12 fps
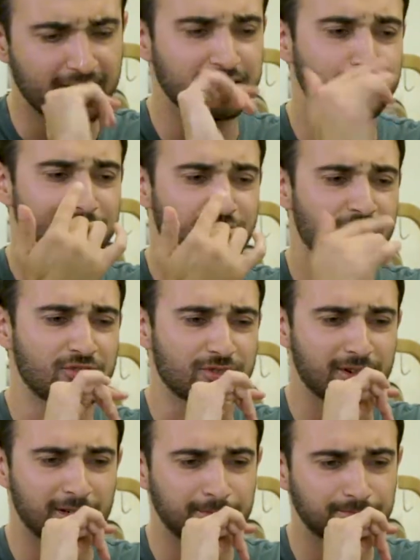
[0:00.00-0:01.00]
That's a big change.
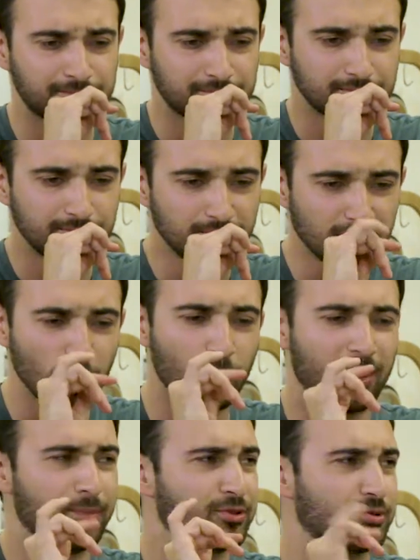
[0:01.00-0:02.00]

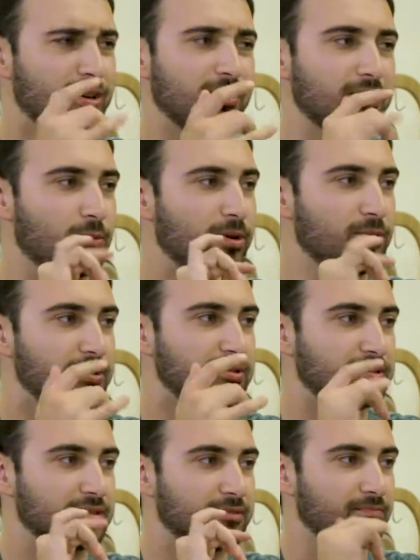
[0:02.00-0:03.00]
Why Montreal? Like, what
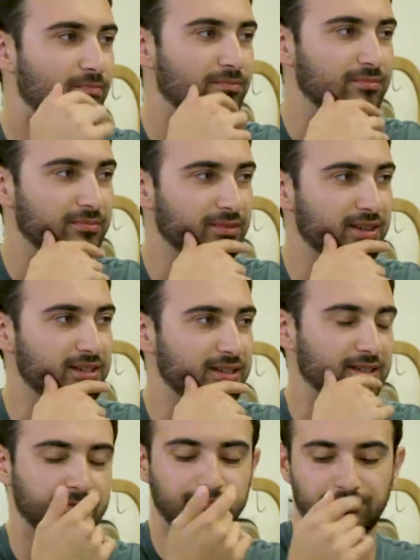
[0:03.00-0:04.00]
was the idea?